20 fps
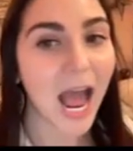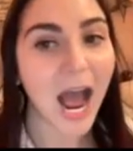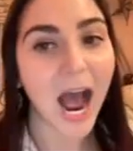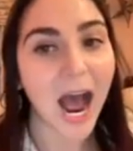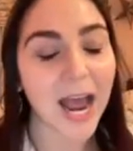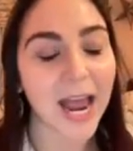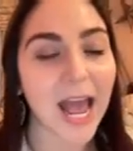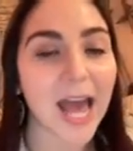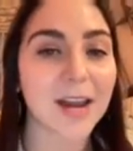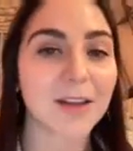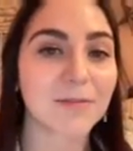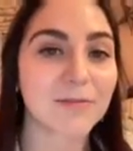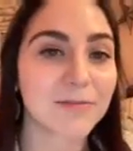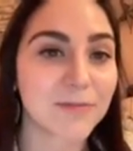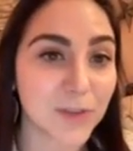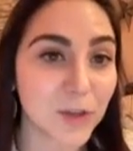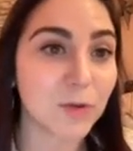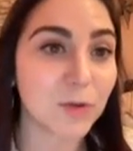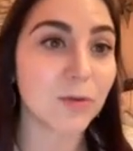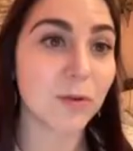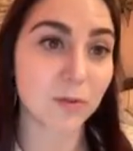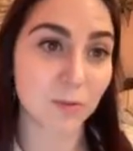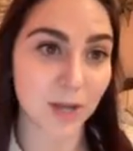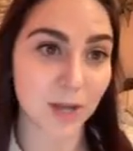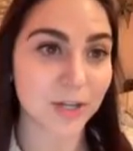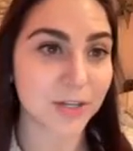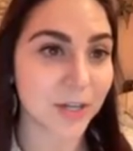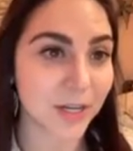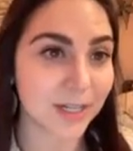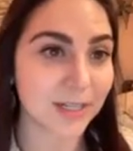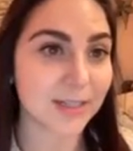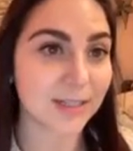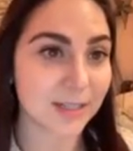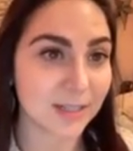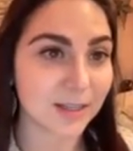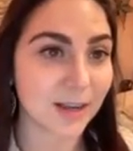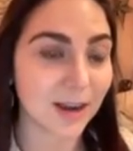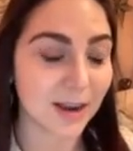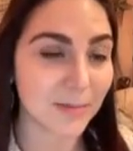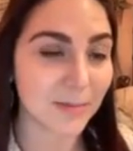I had a few
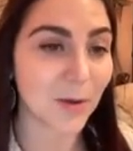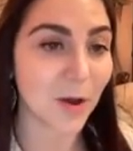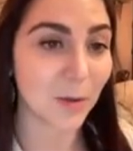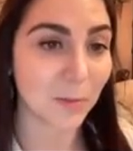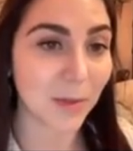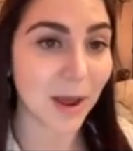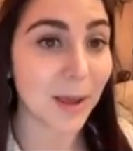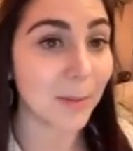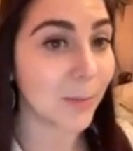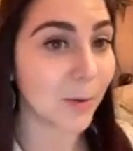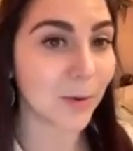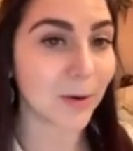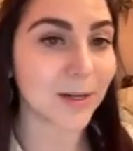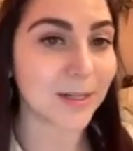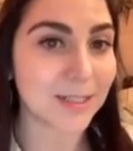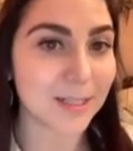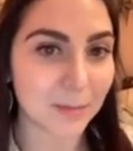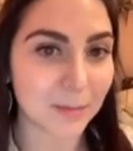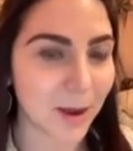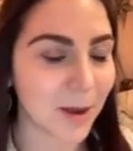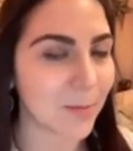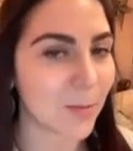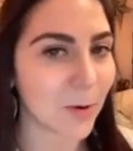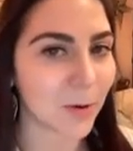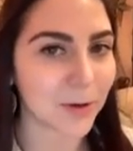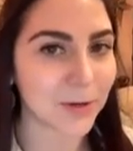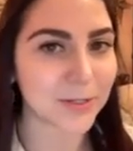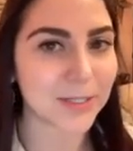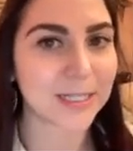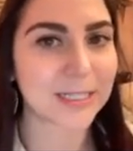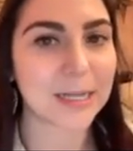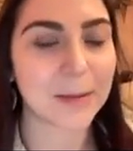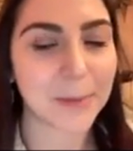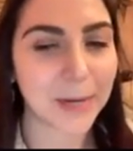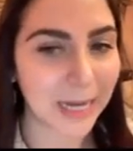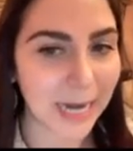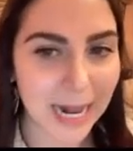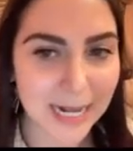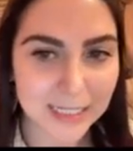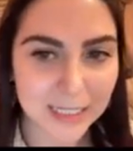questions on my boards about
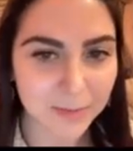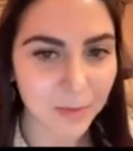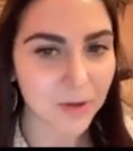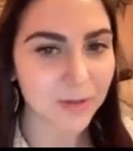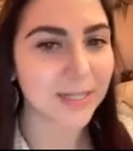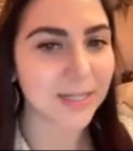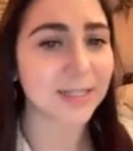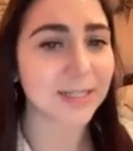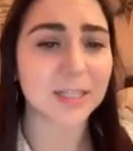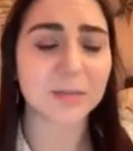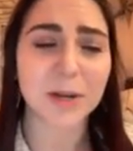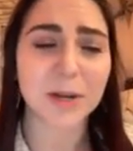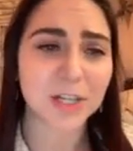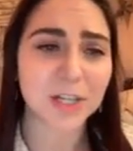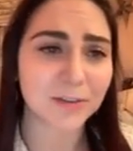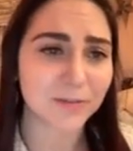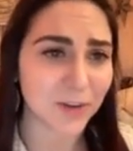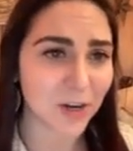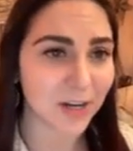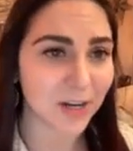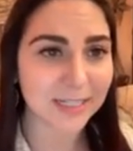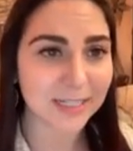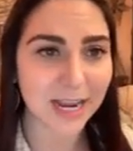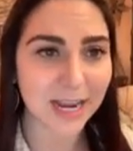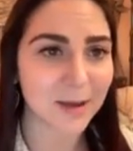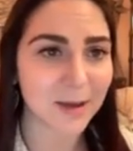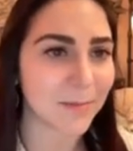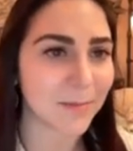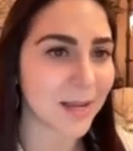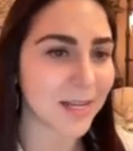portosystemic anastomoses, especially for your exam.